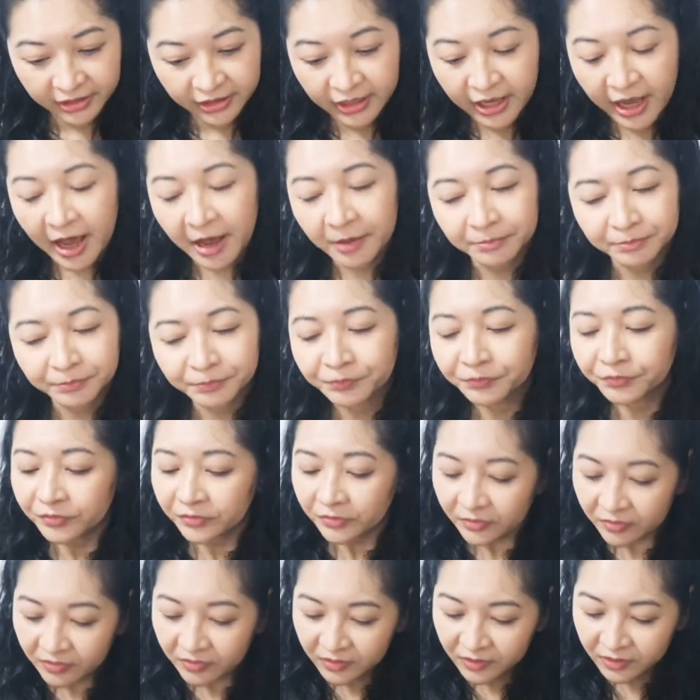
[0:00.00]
Yeah,
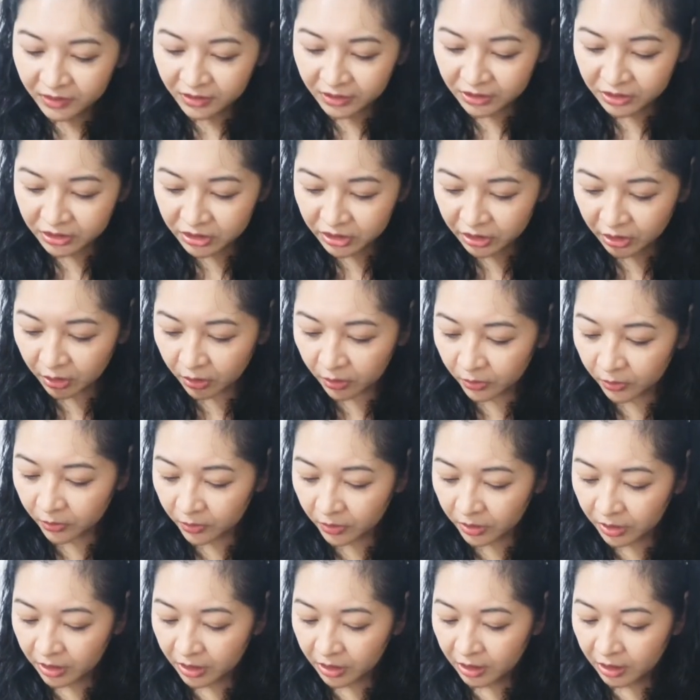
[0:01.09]
so